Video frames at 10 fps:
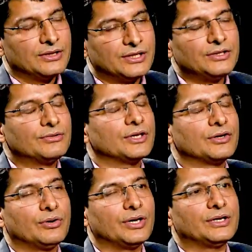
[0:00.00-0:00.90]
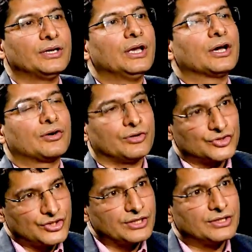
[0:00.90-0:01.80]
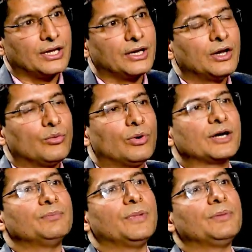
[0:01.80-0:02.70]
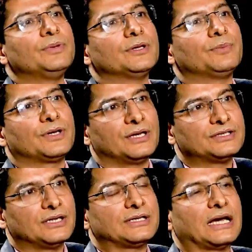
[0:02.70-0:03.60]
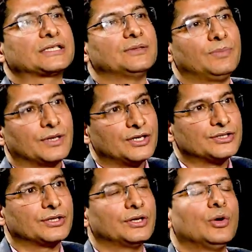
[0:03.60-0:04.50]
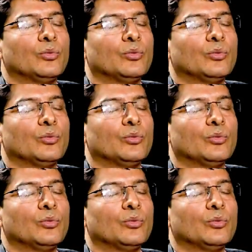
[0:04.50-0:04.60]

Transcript: then you can go and cross-check there what may be the potential tax implication,